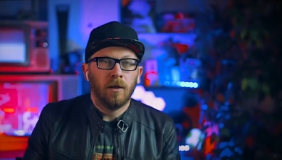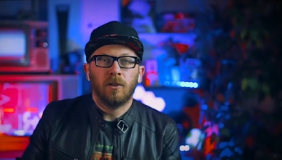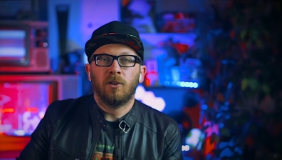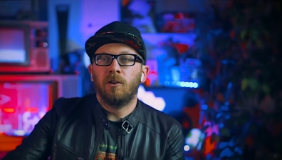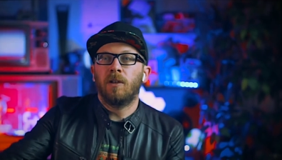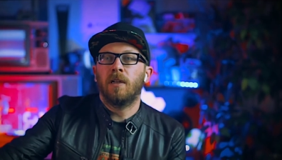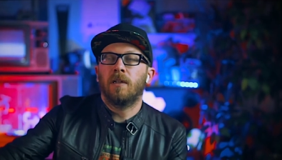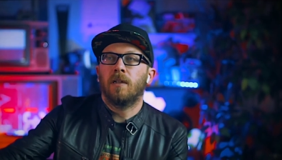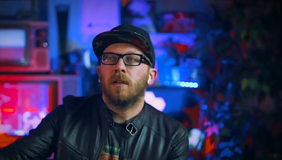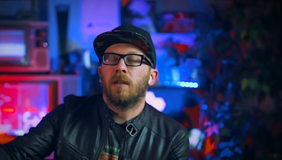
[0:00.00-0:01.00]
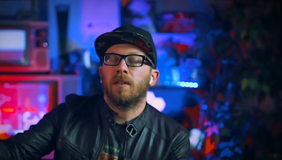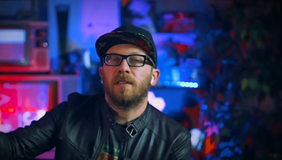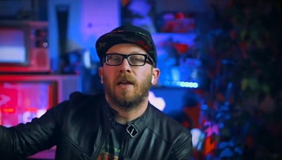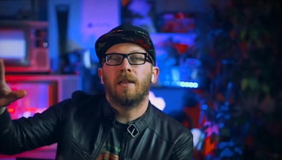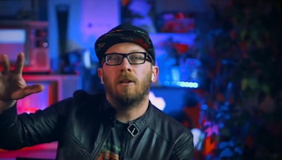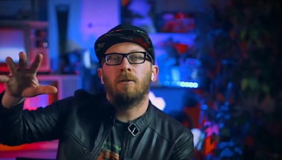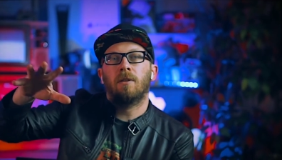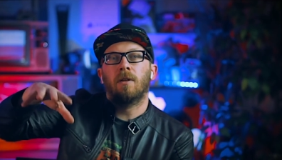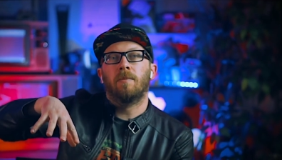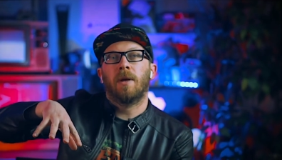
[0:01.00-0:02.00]
So you can
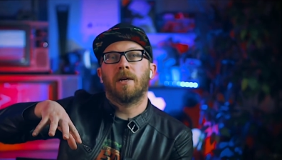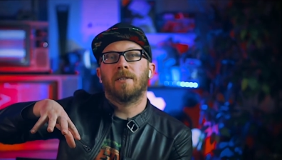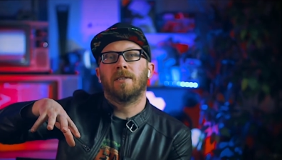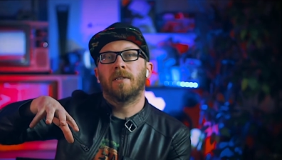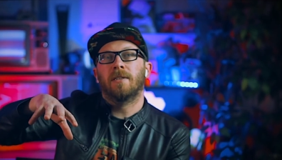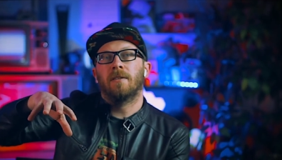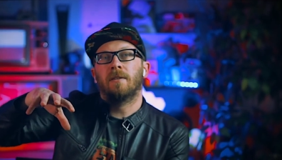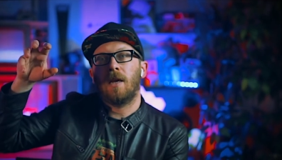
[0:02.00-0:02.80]
sideload the Pegasus